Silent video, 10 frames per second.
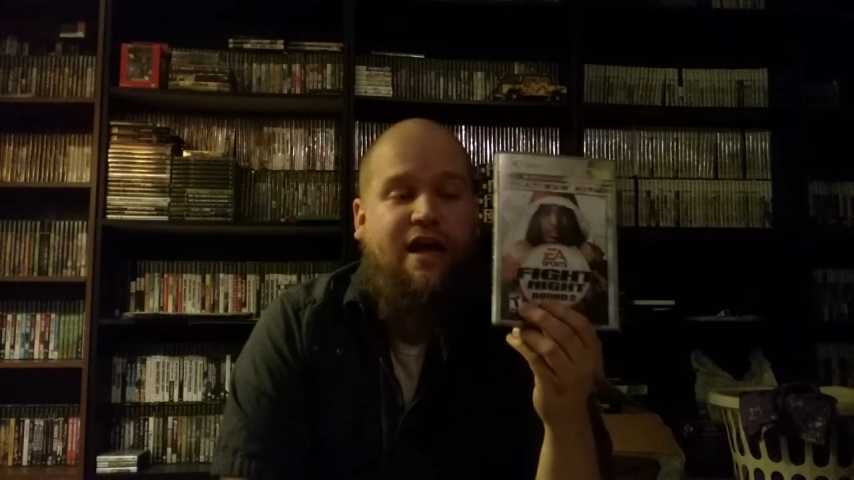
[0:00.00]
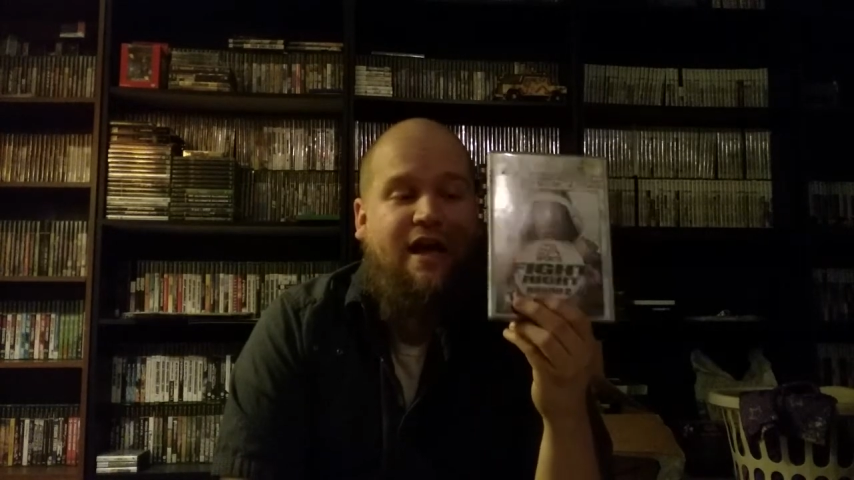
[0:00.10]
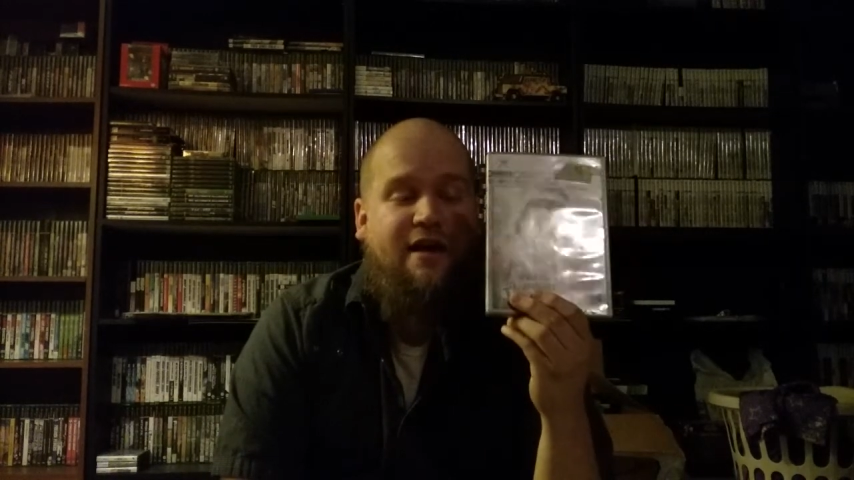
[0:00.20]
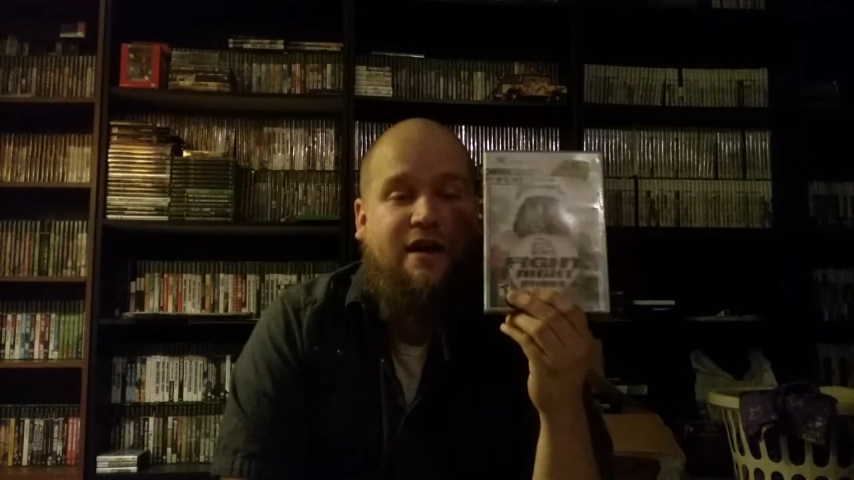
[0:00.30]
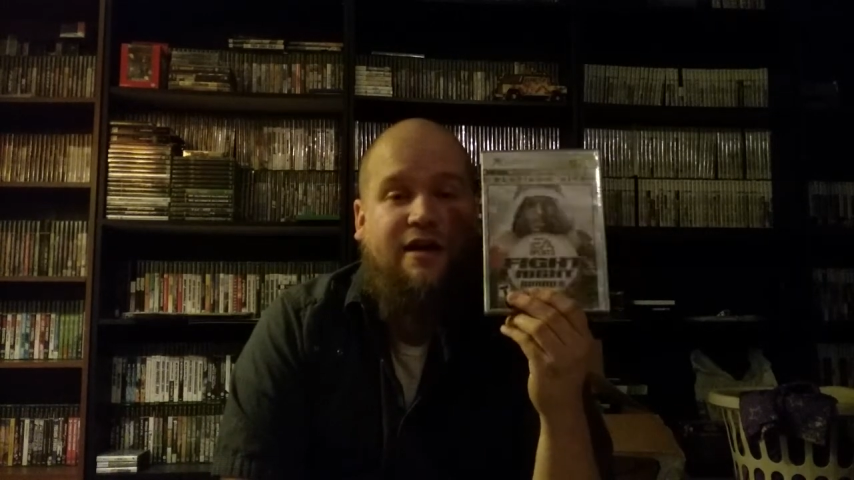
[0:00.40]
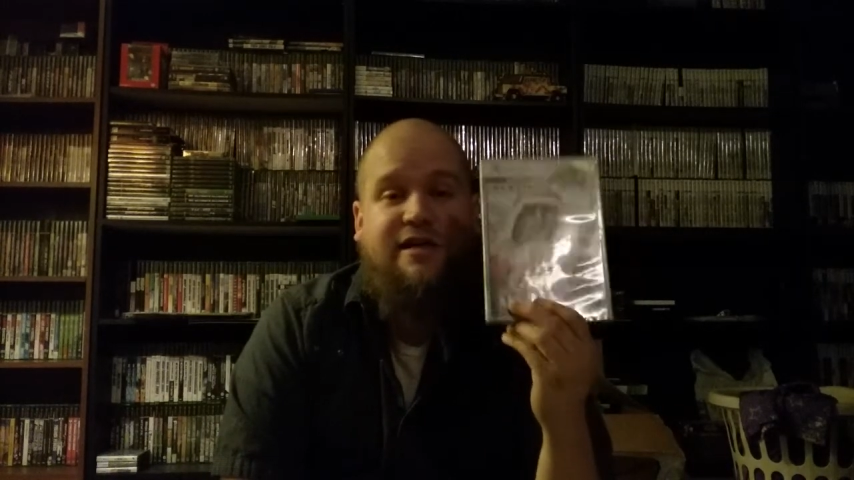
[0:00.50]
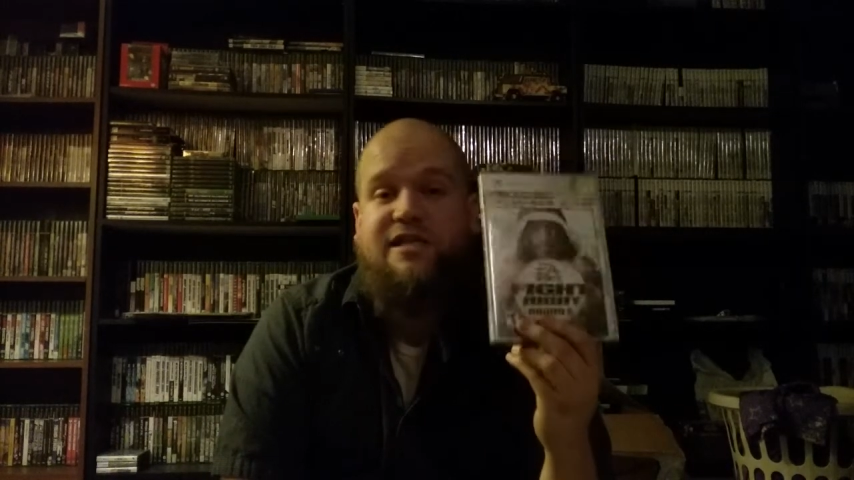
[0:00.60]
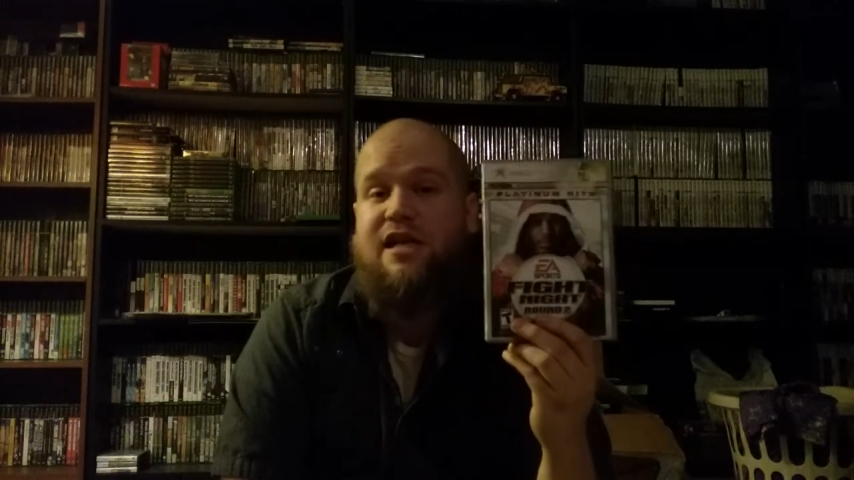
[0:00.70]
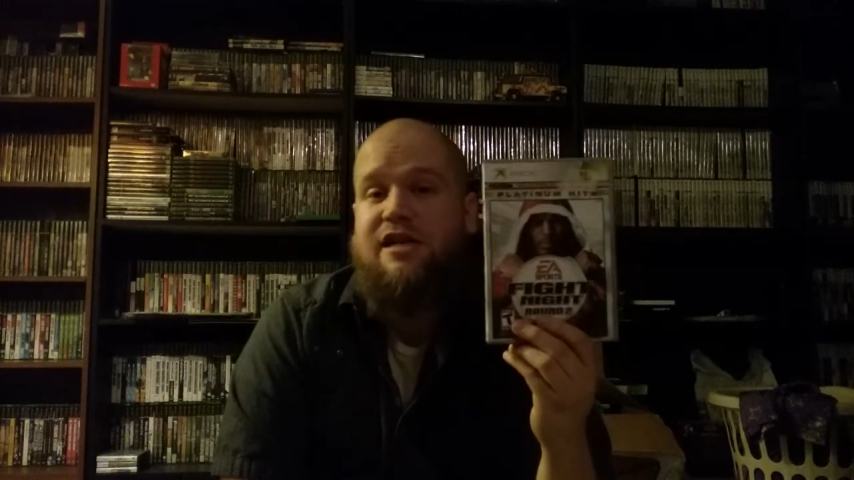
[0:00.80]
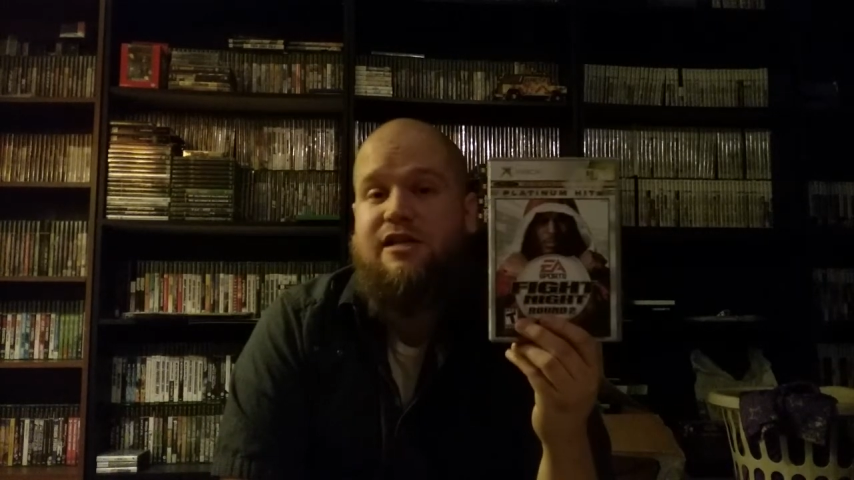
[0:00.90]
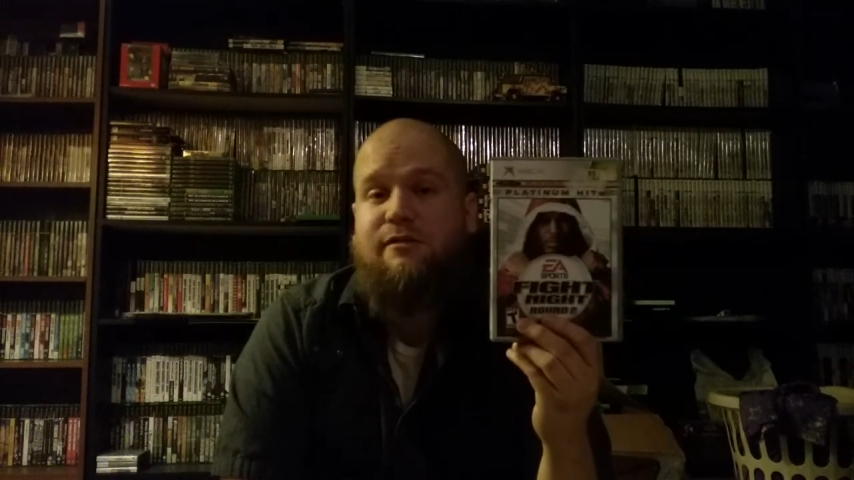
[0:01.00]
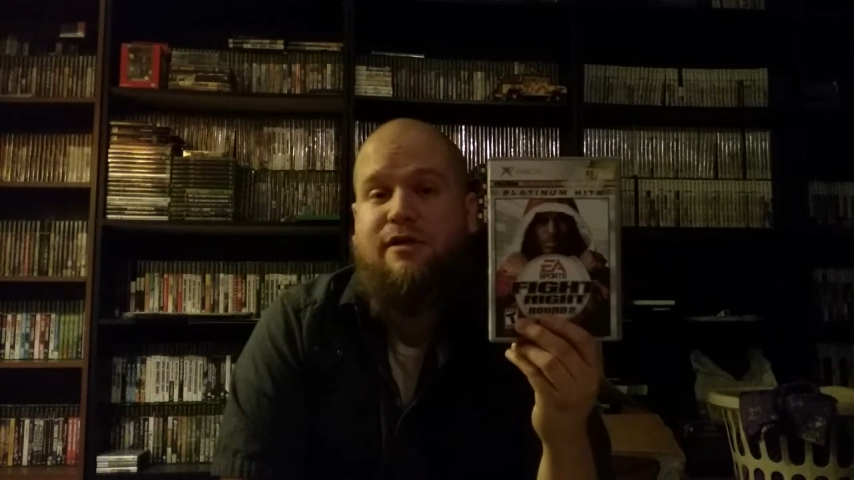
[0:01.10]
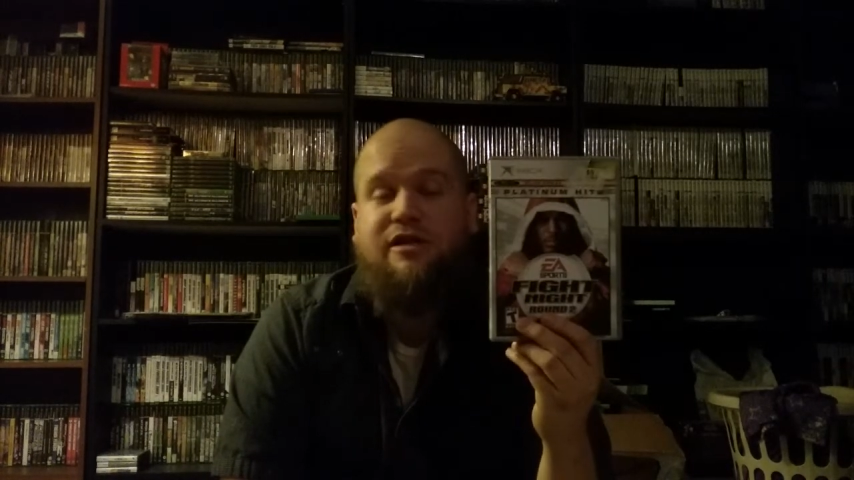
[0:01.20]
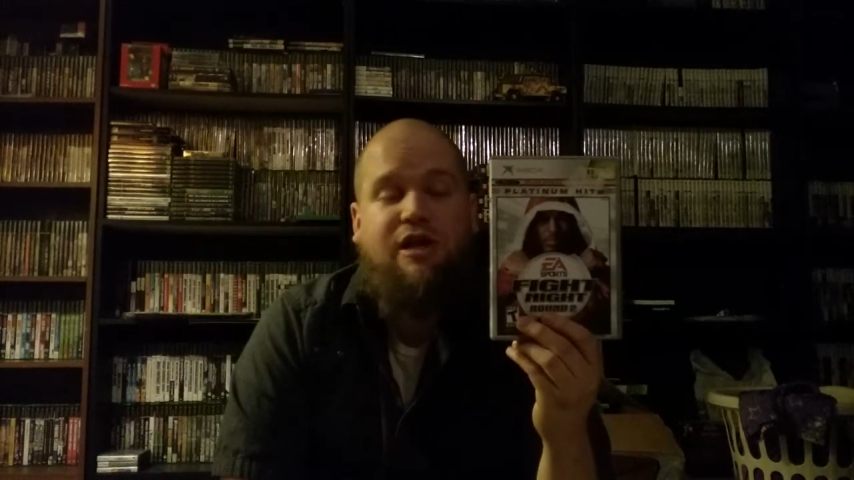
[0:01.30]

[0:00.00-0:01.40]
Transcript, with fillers: and uh, he sent it to me.